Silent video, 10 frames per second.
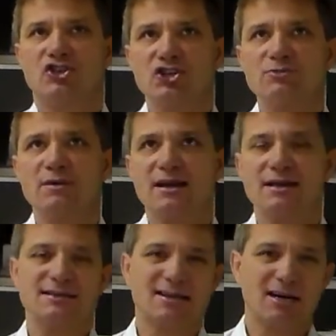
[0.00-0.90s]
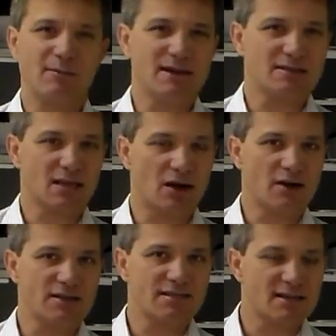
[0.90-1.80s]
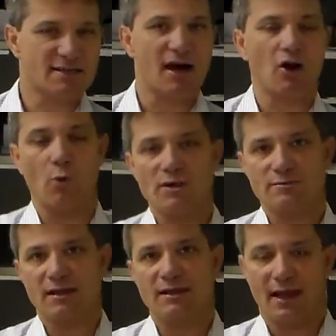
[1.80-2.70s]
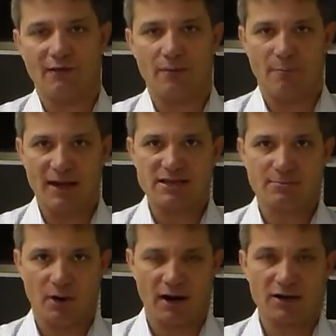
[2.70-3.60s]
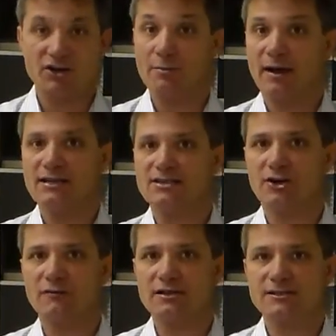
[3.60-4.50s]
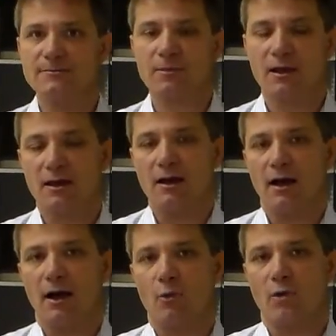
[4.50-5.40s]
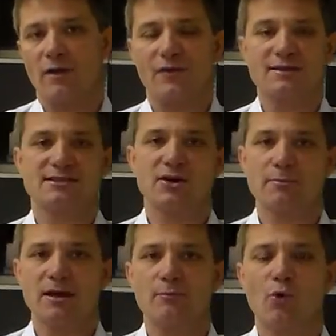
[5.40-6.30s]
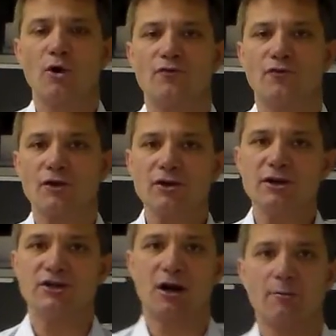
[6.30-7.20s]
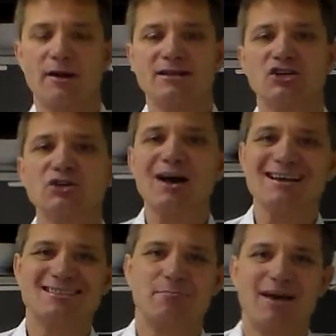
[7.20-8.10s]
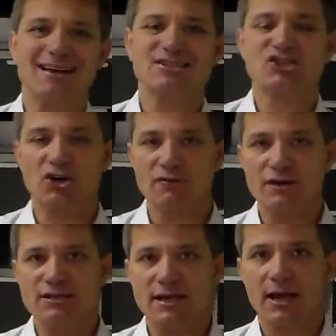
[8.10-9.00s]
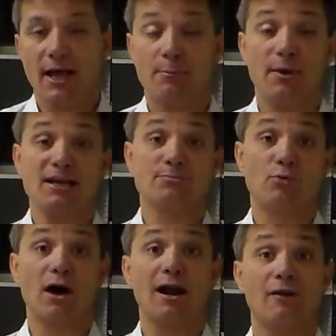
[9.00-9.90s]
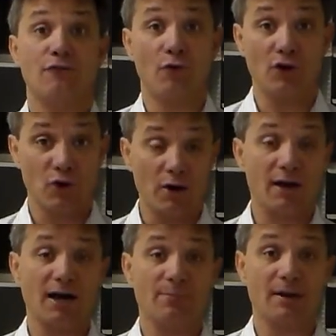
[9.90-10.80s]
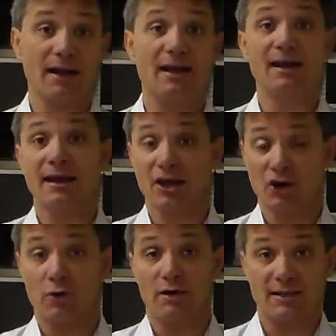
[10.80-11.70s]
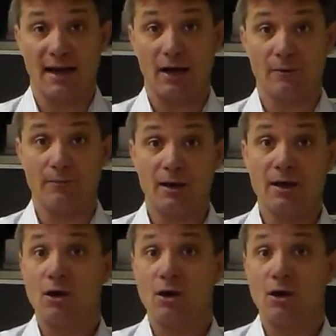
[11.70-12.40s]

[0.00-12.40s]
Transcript: Just because a company is the largest does not always mean they have the best products or the best service. One of the things that's going to be important for you to determine is who has the best service and best product for your company in your town.